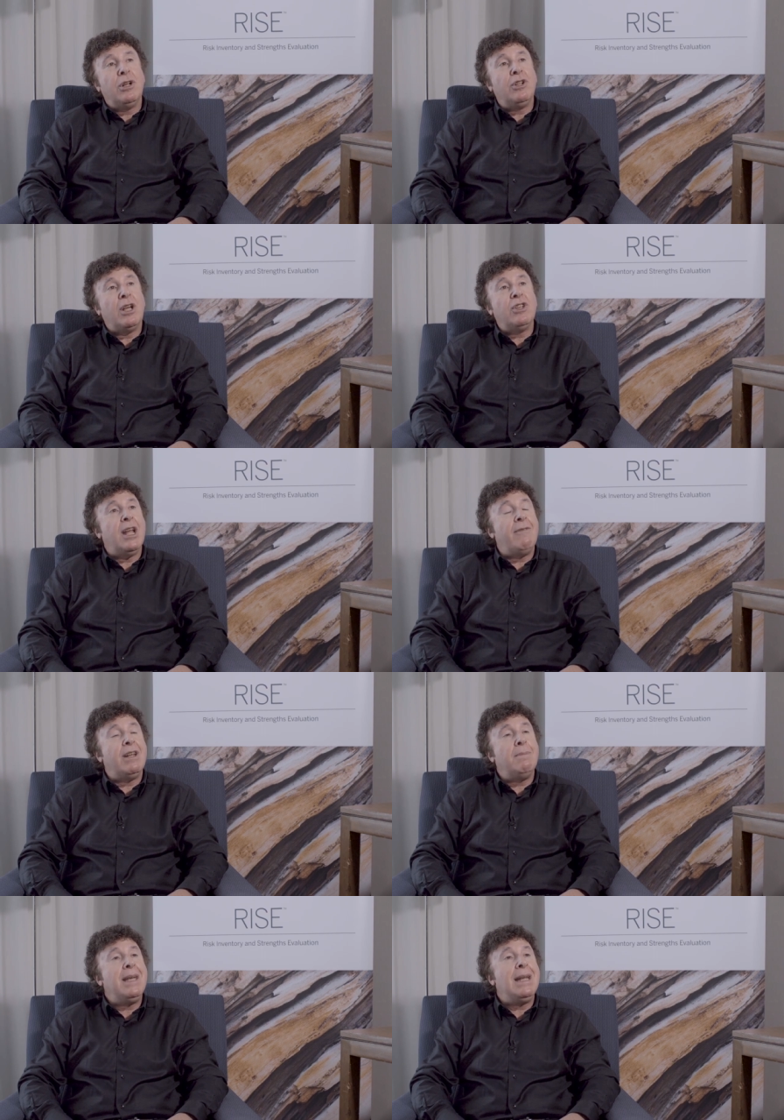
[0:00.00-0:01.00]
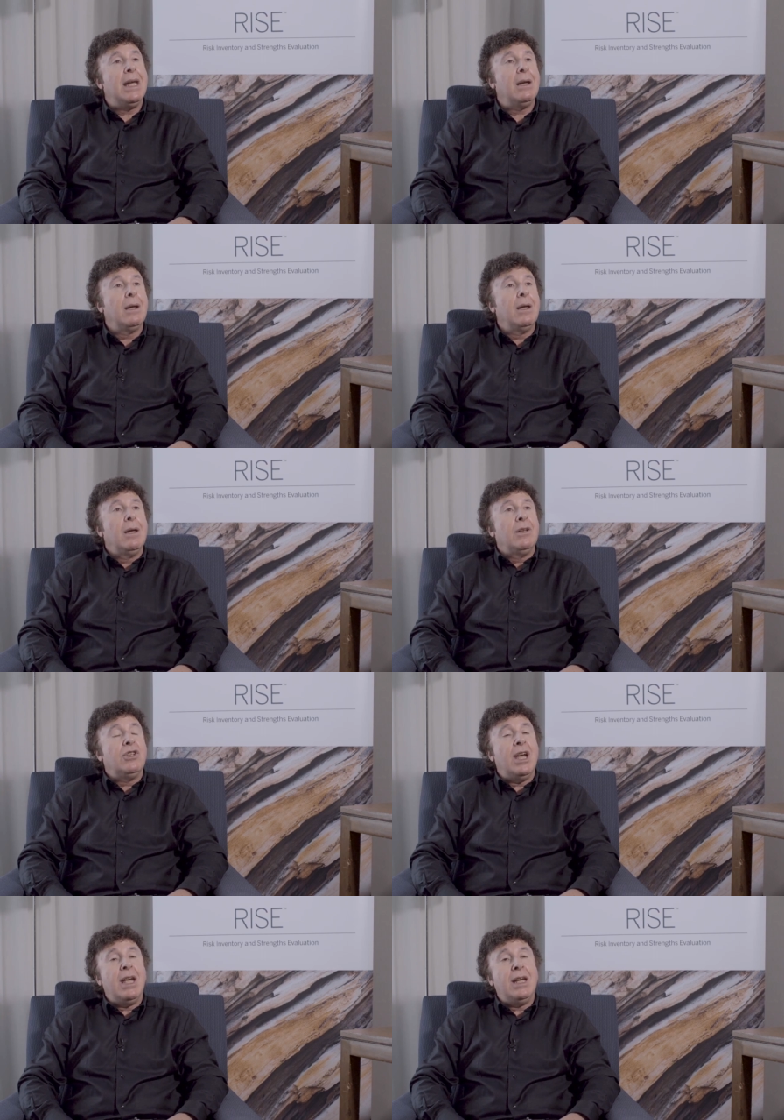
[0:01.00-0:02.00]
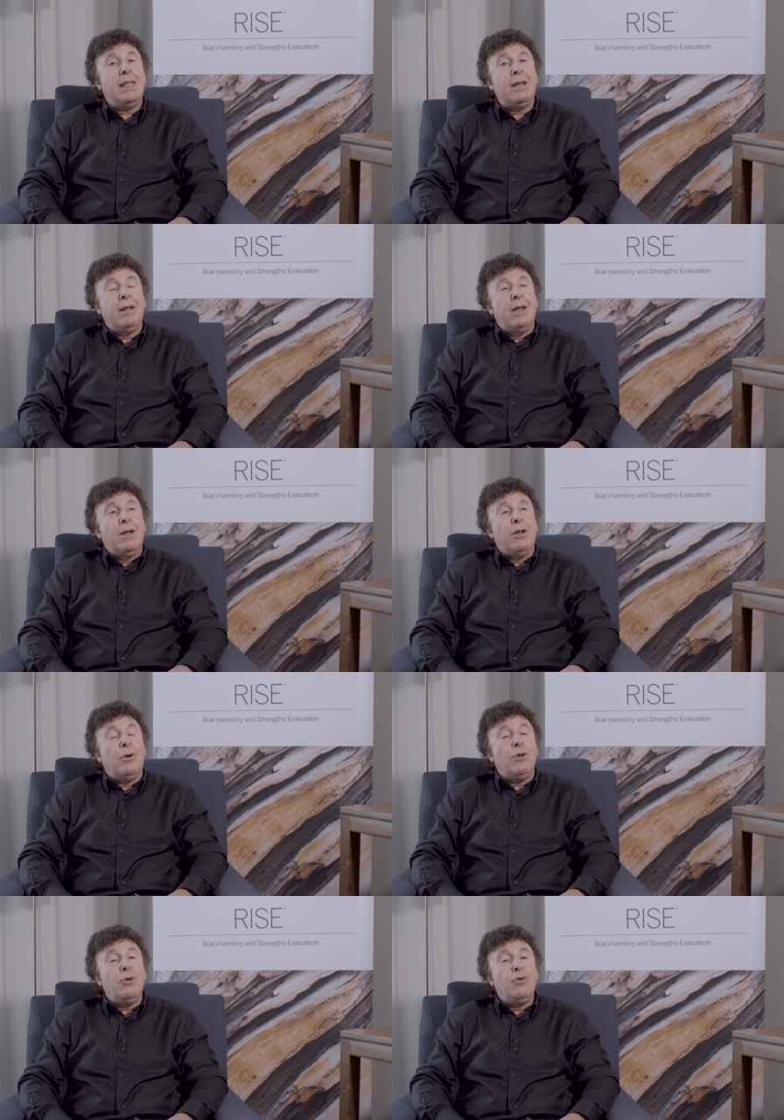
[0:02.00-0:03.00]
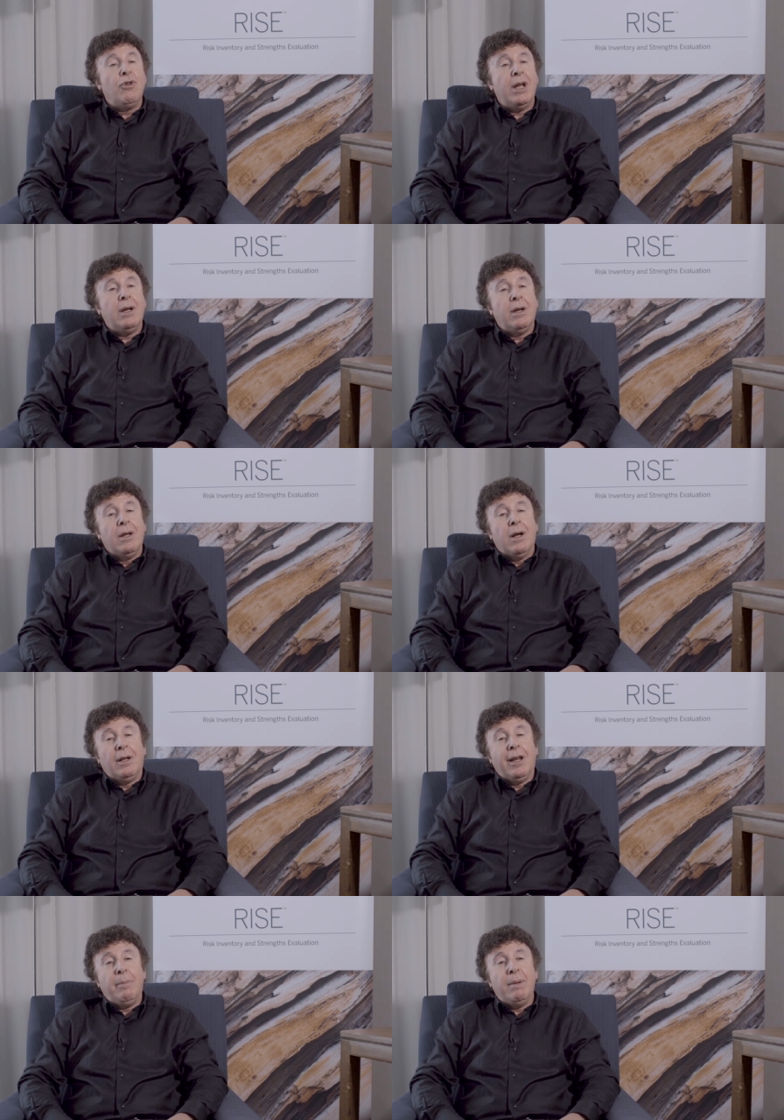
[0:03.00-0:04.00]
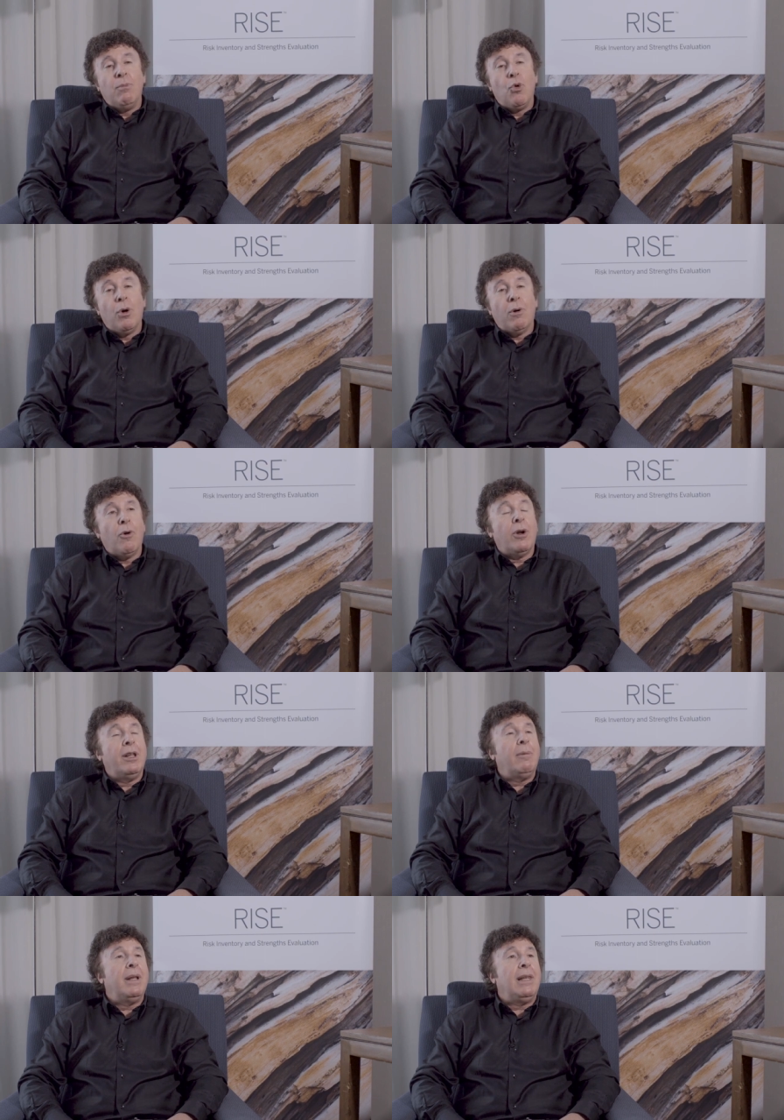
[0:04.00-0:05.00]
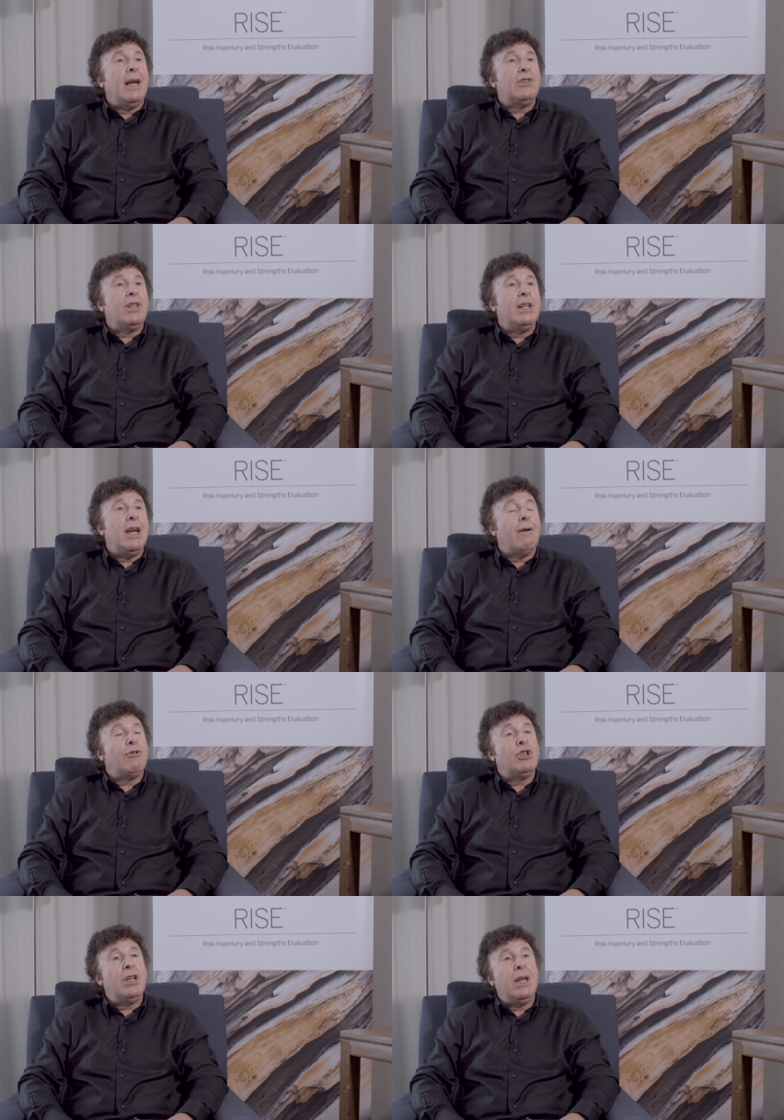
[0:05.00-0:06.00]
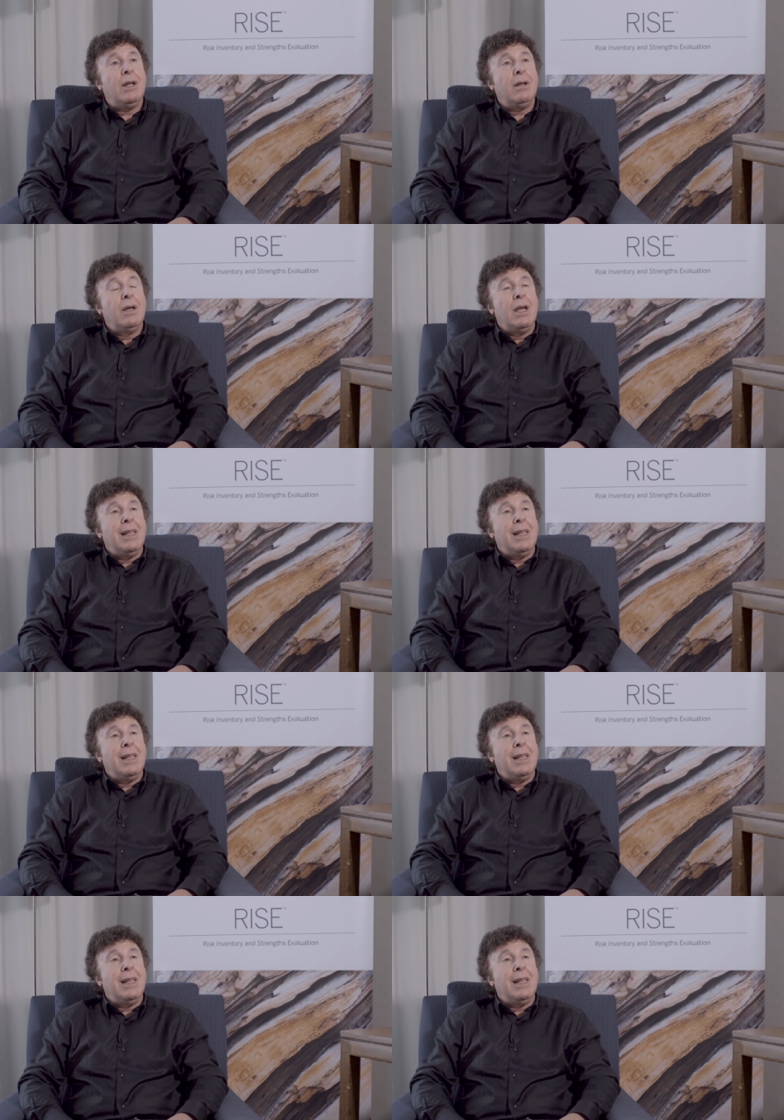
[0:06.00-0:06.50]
It doesn't have any meaning saying that you drink a little bit more or a little bit less than the average kid.